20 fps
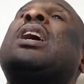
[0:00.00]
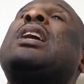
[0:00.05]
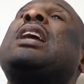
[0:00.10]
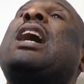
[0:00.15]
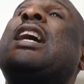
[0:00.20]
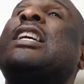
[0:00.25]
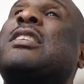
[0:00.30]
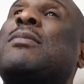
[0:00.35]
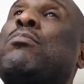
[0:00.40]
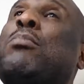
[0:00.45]

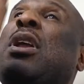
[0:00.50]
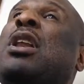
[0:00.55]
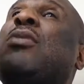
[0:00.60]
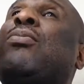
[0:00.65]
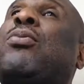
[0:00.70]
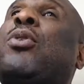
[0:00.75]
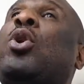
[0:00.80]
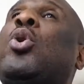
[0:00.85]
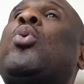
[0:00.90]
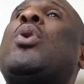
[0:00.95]
get as many
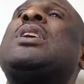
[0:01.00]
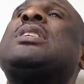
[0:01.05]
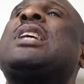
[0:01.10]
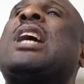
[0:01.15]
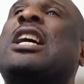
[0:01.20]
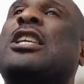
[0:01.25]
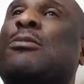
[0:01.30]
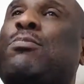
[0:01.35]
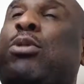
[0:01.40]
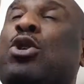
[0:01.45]
followers
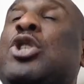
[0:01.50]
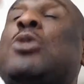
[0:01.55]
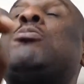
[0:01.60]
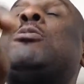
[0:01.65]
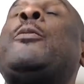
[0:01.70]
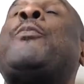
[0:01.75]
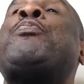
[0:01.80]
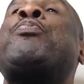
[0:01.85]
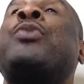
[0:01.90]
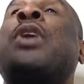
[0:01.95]
as
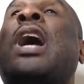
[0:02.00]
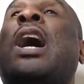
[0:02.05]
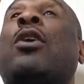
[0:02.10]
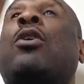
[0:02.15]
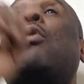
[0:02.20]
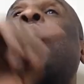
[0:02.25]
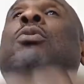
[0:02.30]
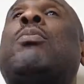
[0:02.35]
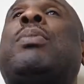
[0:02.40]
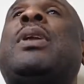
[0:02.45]
possible, and
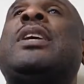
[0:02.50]
God will